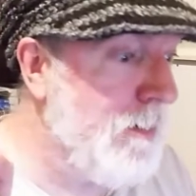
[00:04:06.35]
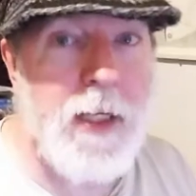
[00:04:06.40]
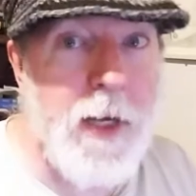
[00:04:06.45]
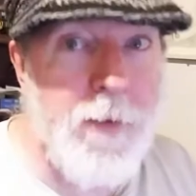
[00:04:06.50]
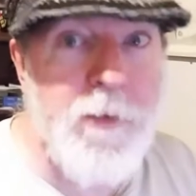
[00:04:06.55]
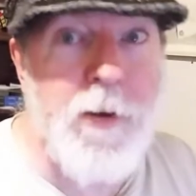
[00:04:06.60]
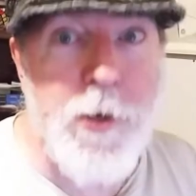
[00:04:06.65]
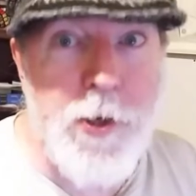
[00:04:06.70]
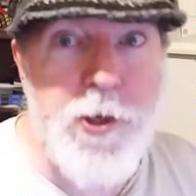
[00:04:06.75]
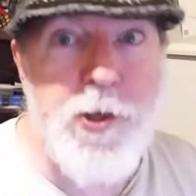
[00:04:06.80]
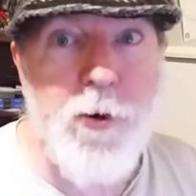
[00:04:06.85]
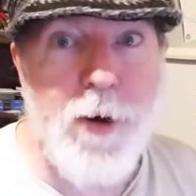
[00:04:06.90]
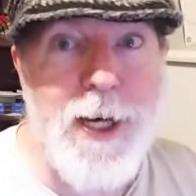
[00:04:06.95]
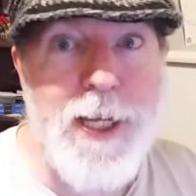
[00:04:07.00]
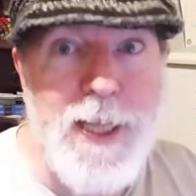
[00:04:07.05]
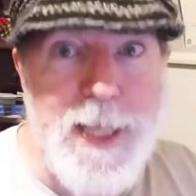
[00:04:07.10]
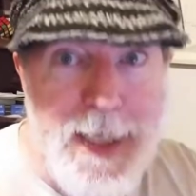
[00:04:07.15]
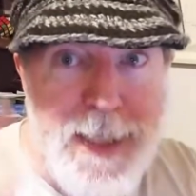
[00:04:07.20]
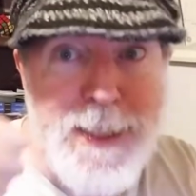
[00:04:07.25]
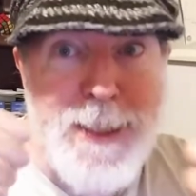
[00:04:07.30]
If you
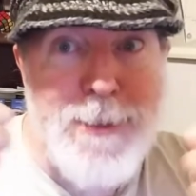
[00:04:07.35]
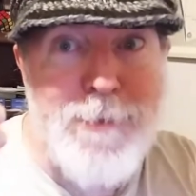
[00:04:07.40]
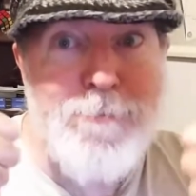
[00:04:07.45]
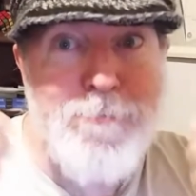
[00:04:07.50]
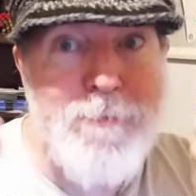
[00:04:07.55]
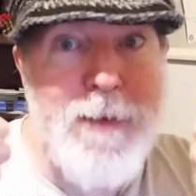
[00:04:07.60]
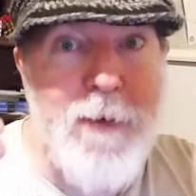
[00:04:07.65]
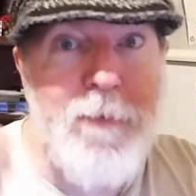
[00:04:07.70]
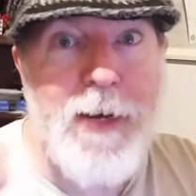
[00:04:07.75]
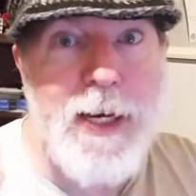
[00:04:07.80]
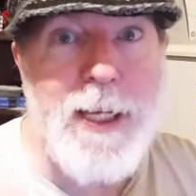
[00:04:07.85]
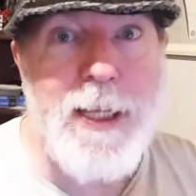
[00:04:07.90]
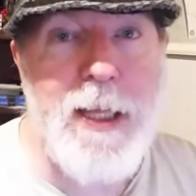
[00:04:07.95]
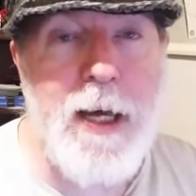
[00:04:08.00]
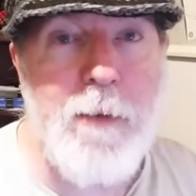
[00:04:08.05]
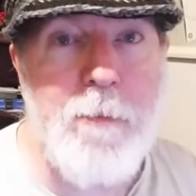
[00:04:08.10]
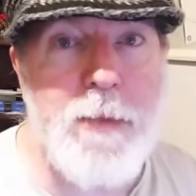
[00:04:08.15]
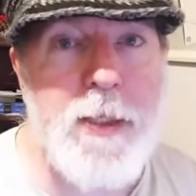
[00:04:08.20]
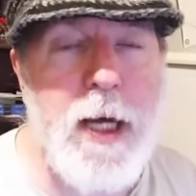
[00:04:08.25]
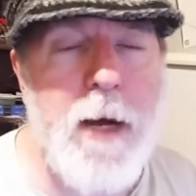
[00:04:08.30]
enjoyed this, give it a
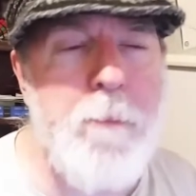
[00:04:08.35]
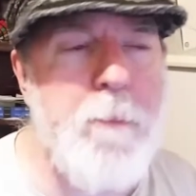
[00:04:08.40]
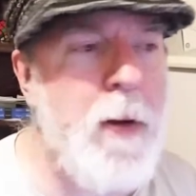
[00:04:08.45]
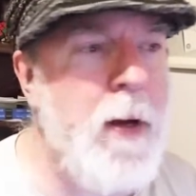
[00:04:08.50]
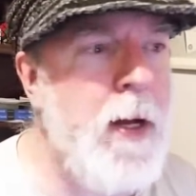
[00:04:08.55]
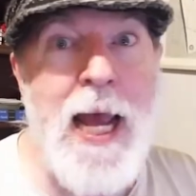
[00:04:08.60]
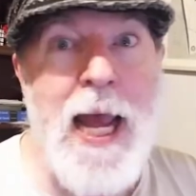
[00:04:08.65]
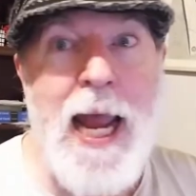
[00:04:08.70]
thumbs up.